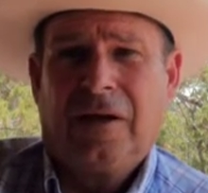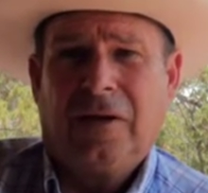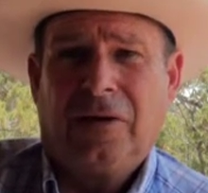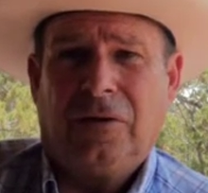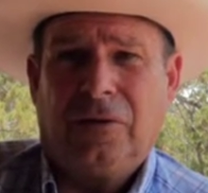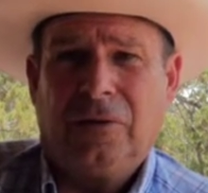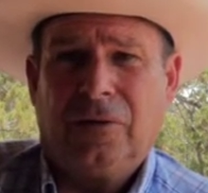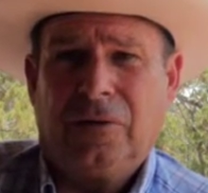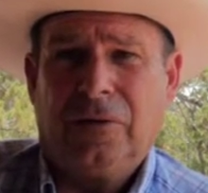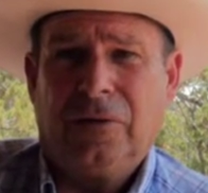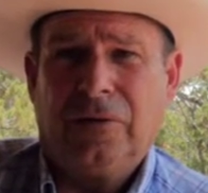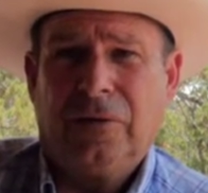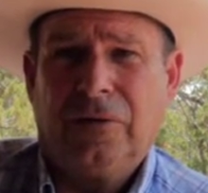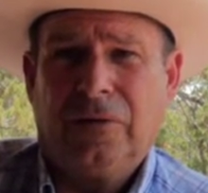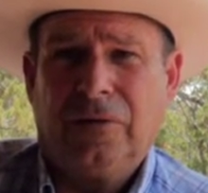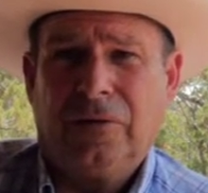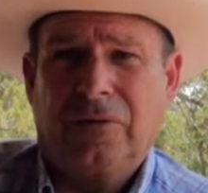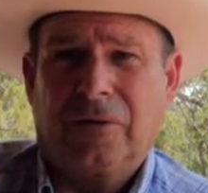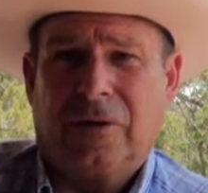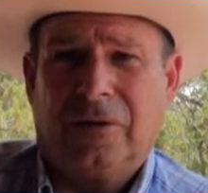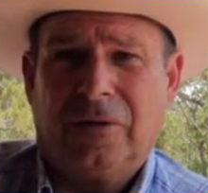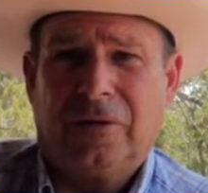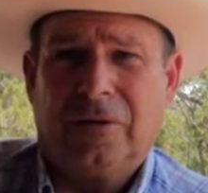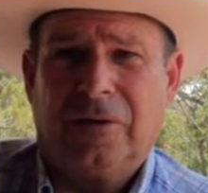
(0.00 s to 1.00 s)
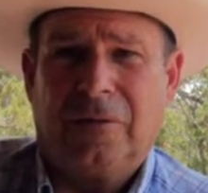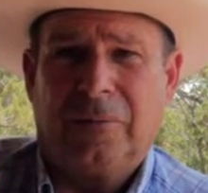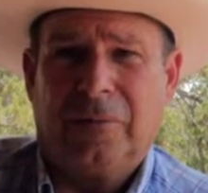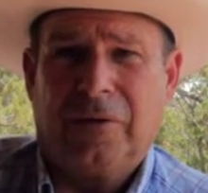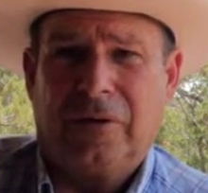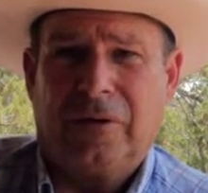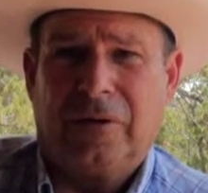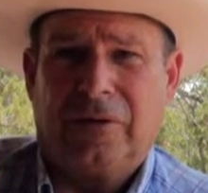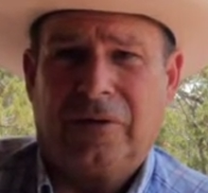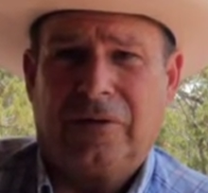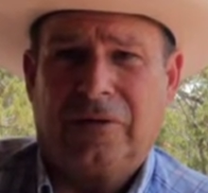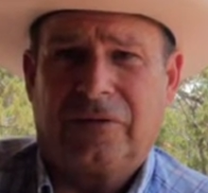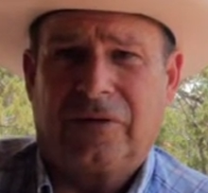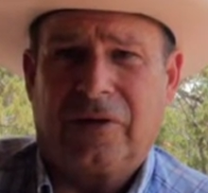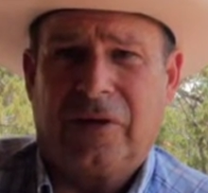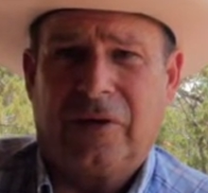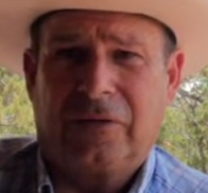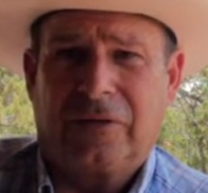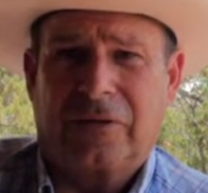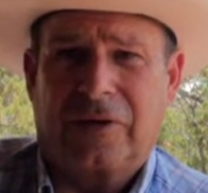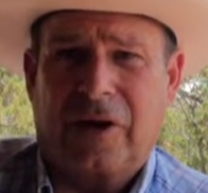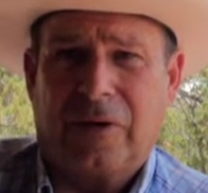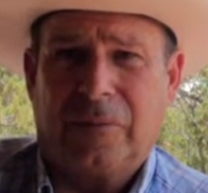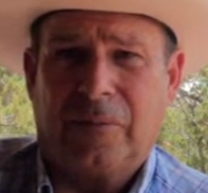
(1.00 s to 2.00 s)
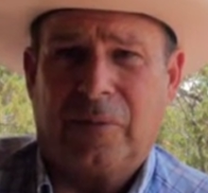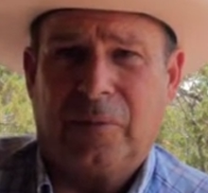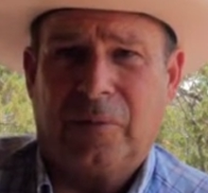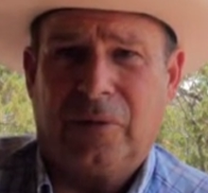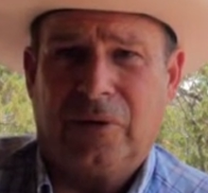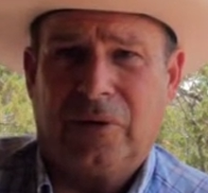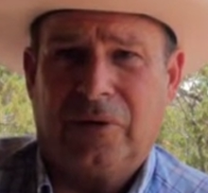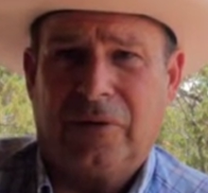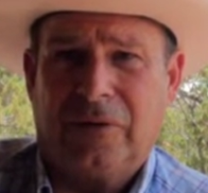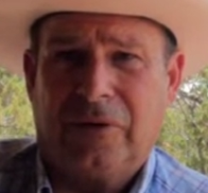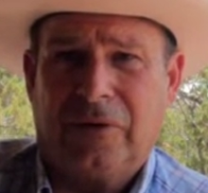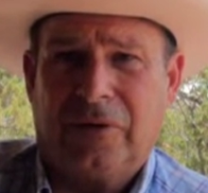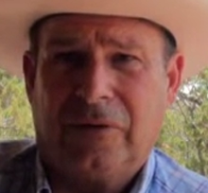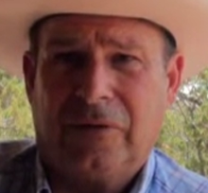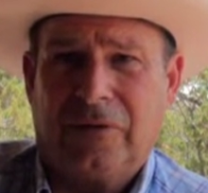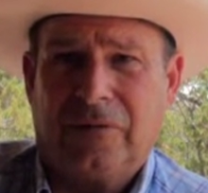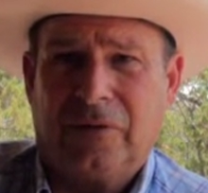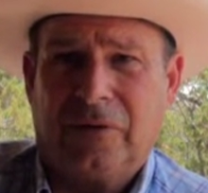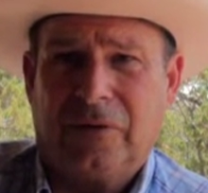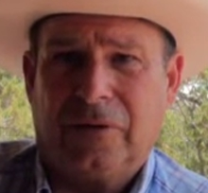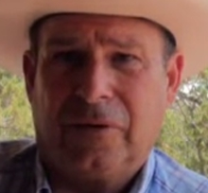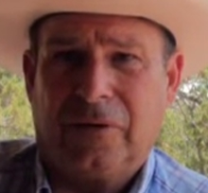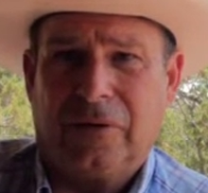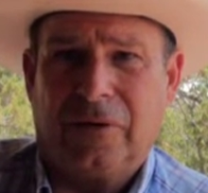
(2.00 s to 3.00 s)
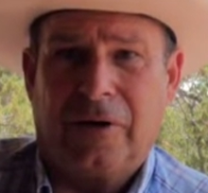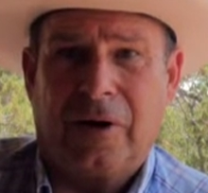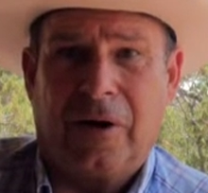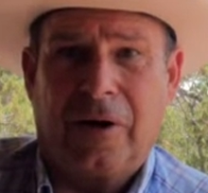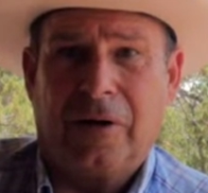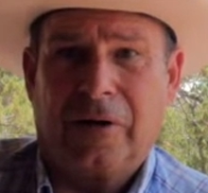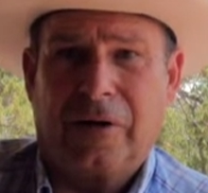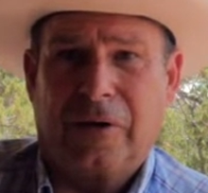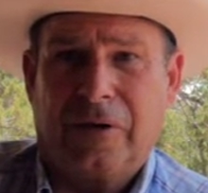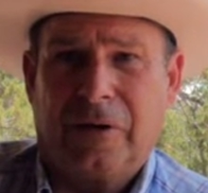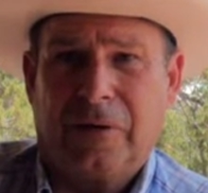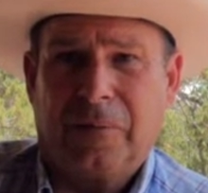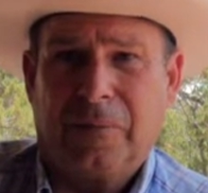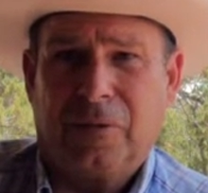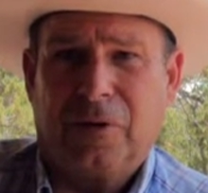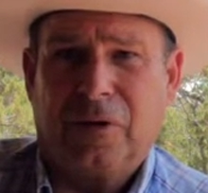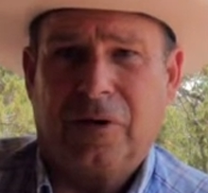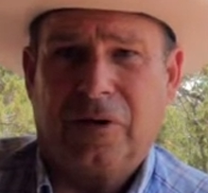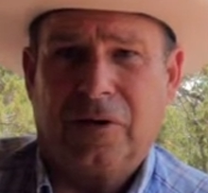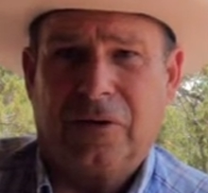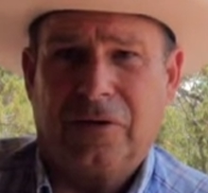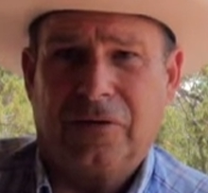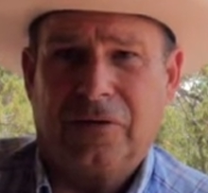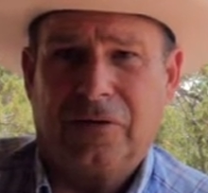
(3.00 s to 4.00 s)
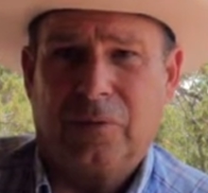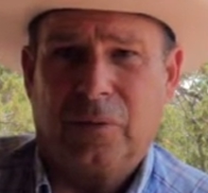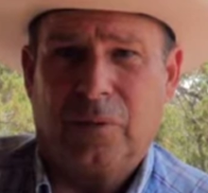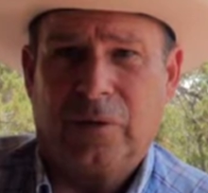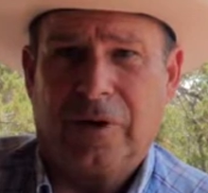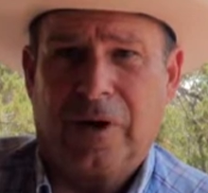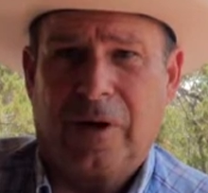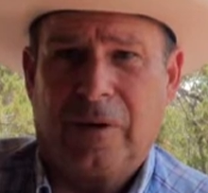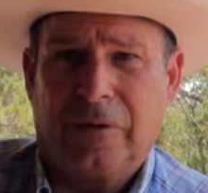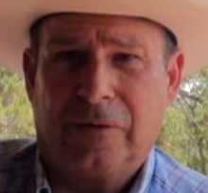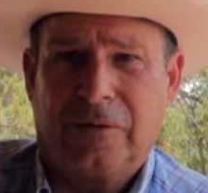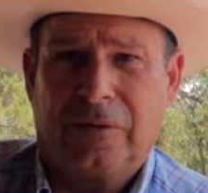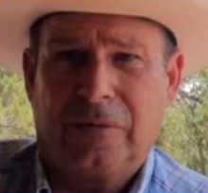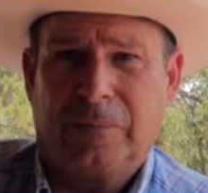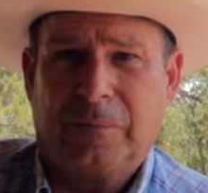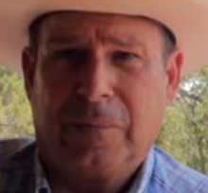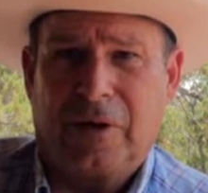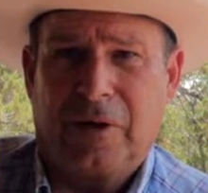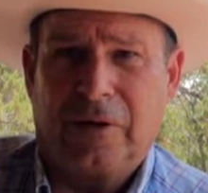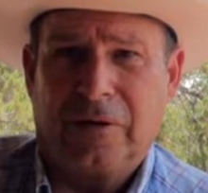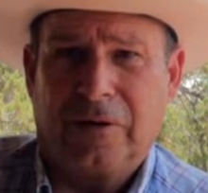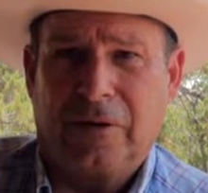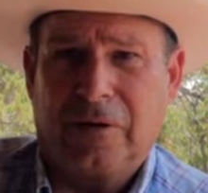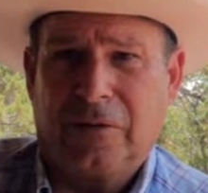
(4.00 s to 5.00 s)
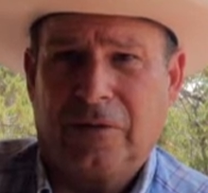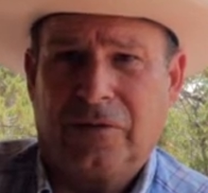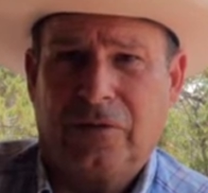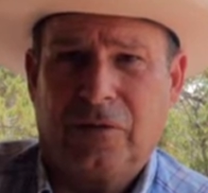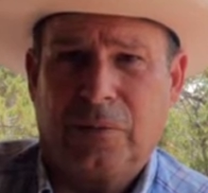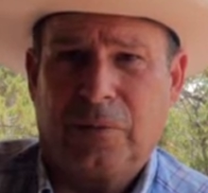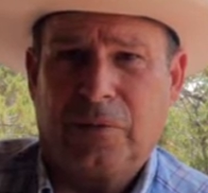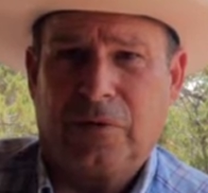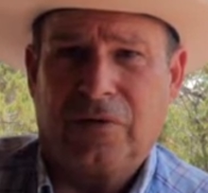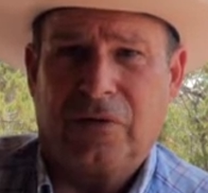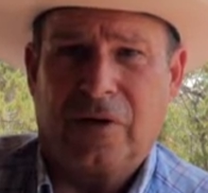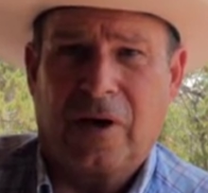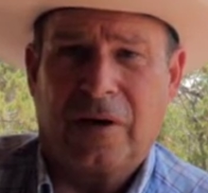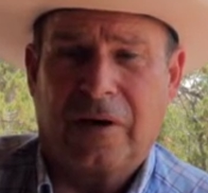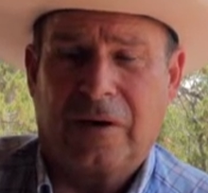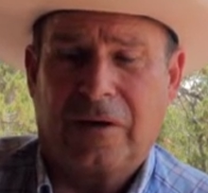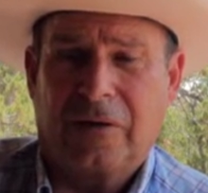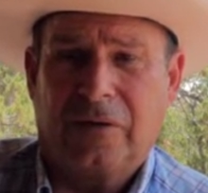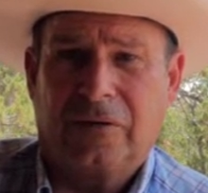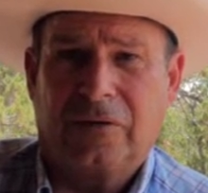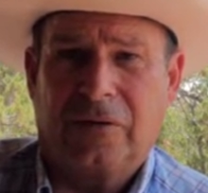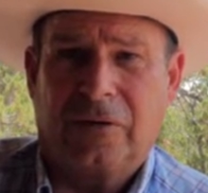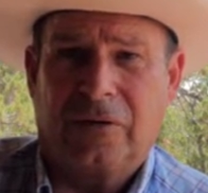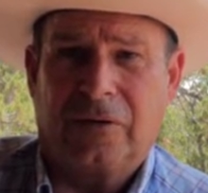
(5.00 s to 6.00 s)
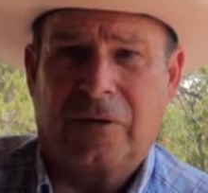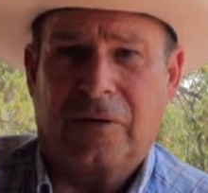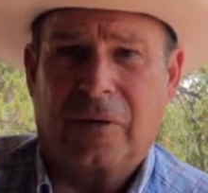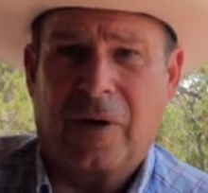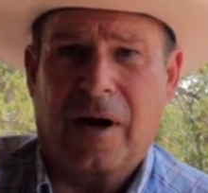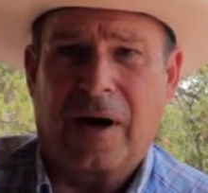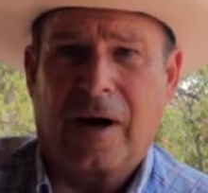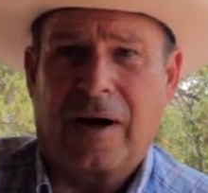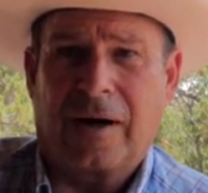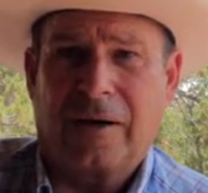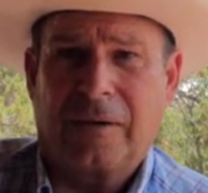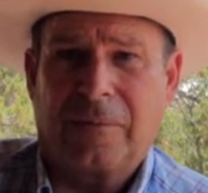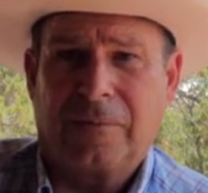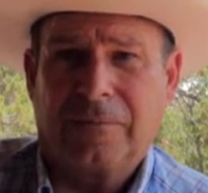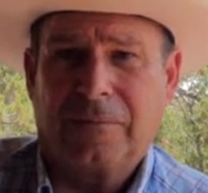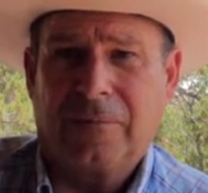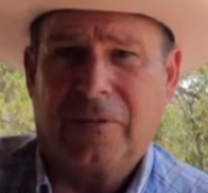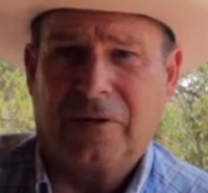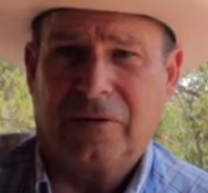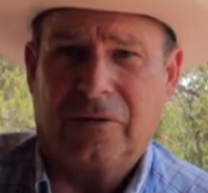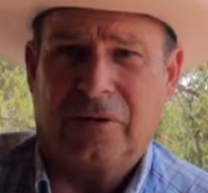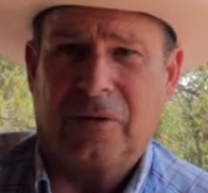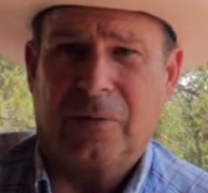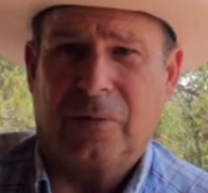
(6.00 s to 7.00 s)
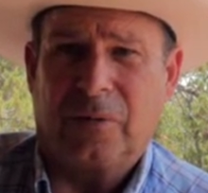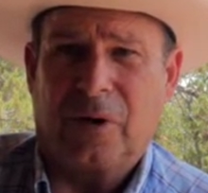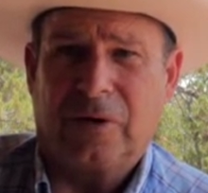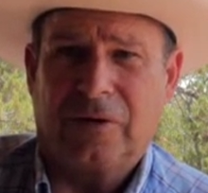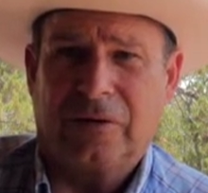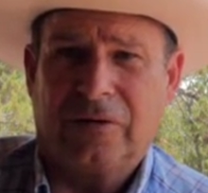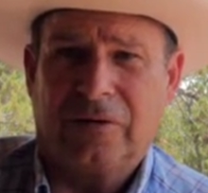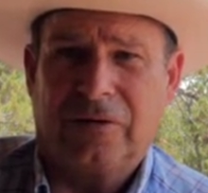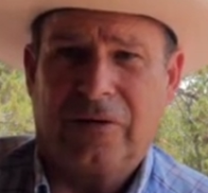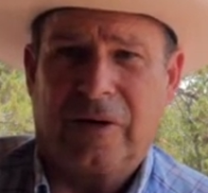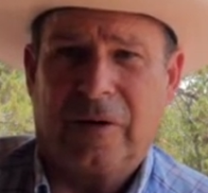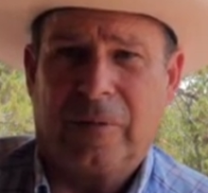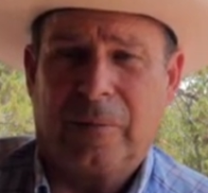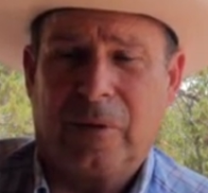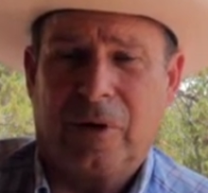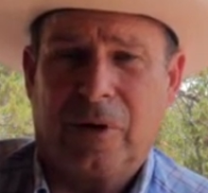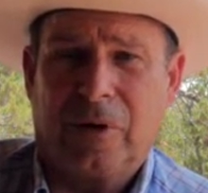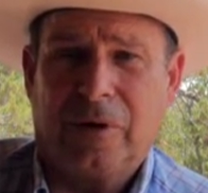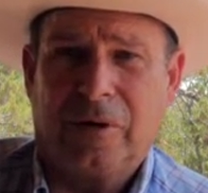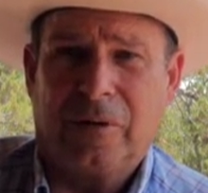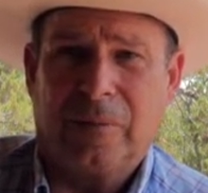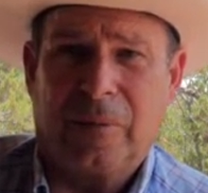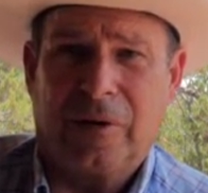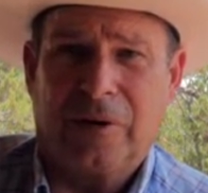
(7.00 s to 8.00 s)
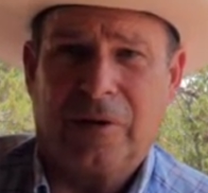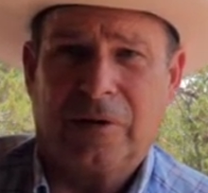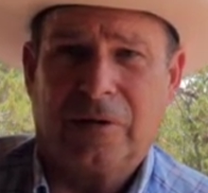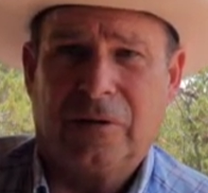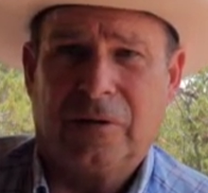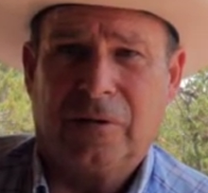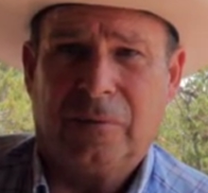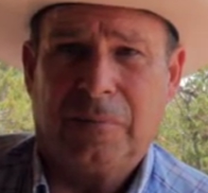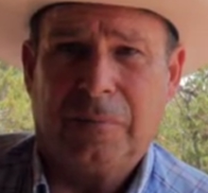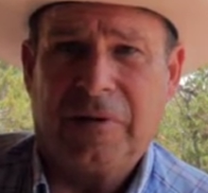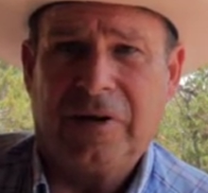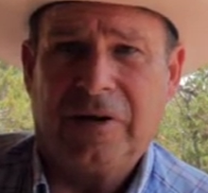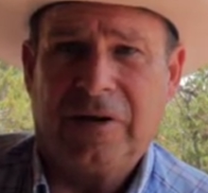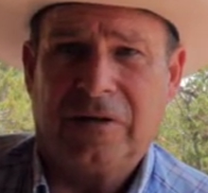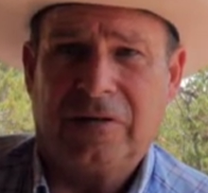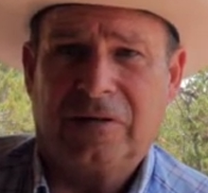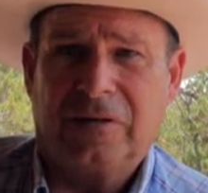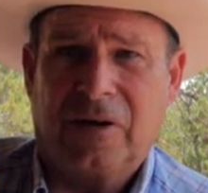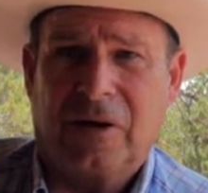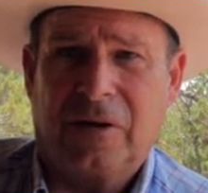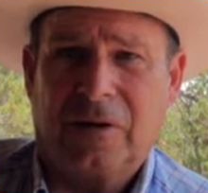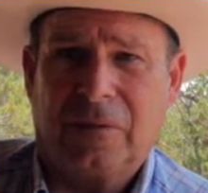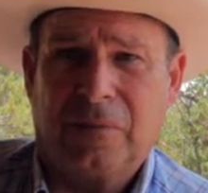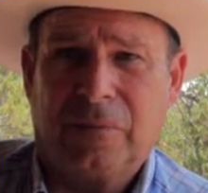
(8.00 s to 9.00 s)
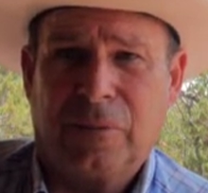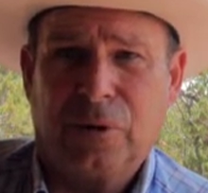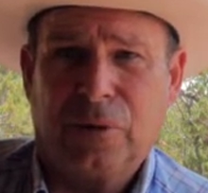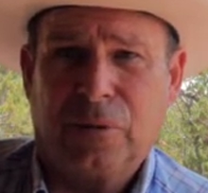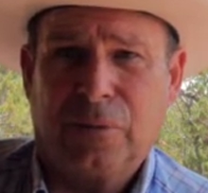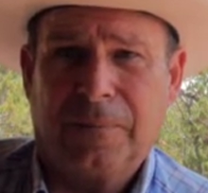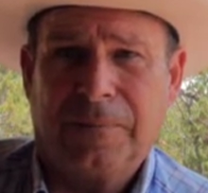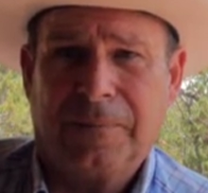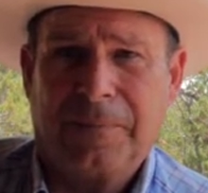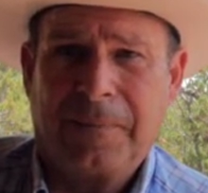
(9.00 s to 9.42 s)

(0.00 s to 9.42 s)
you lose a little bit of the stealth capability of your airgun, because when that pellet goes supersonic, it's going to crack. It's going to break the sound barrier and make a little mini sonic boom.